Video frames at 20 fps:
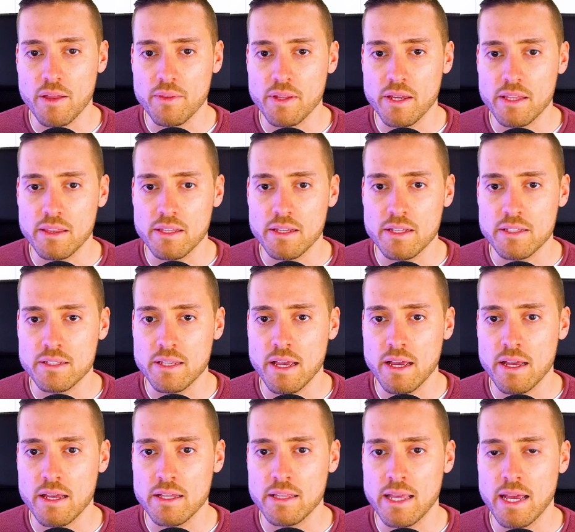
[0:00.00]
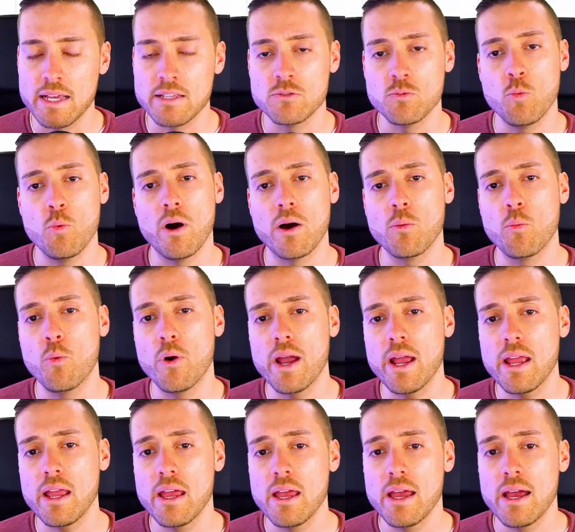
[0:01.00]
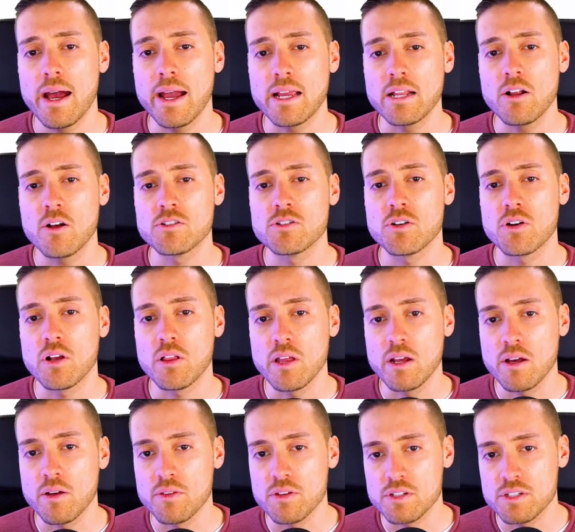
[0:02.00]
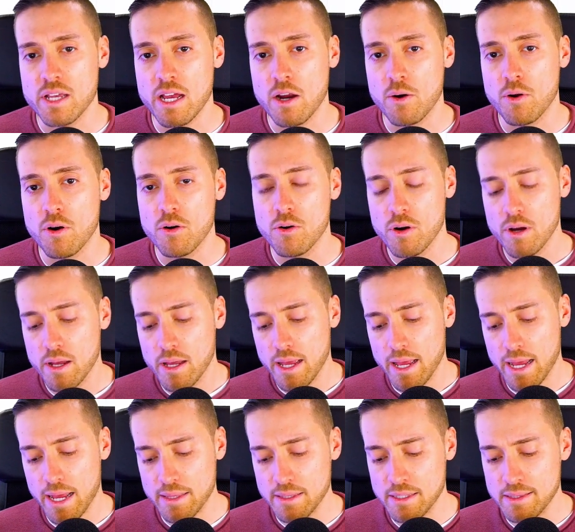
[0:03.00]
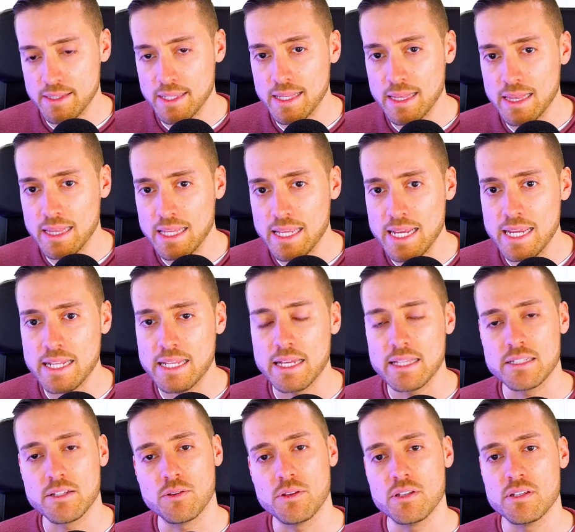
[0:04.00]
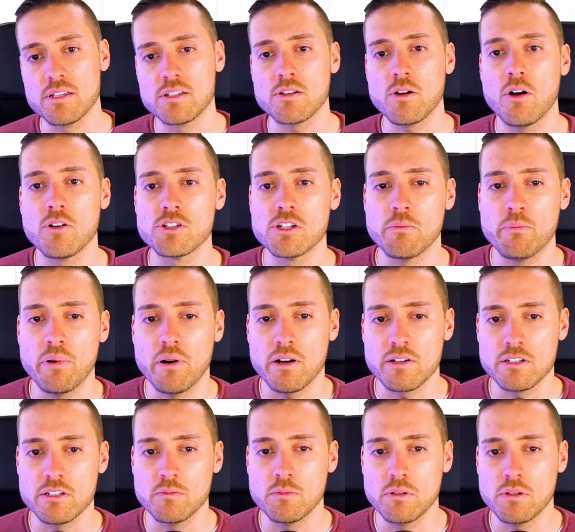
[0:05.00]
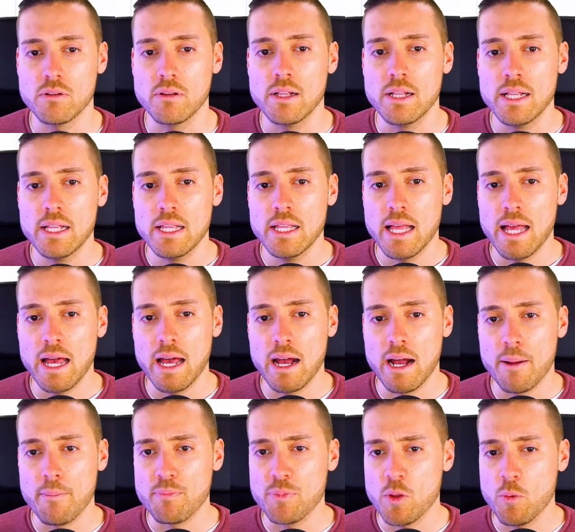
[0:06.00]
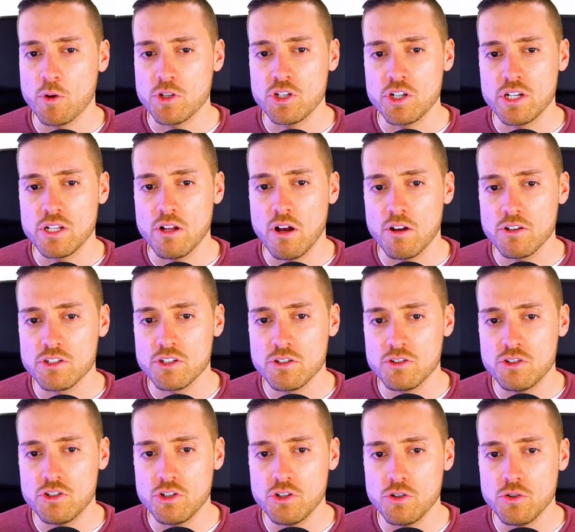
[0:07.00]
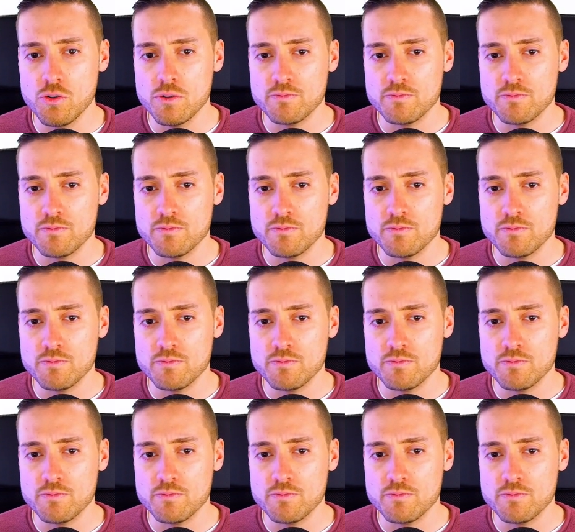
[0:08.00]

and it's ha it has one way. I can also click on this arrow and delete it. So this is also possible. Um, what you can also do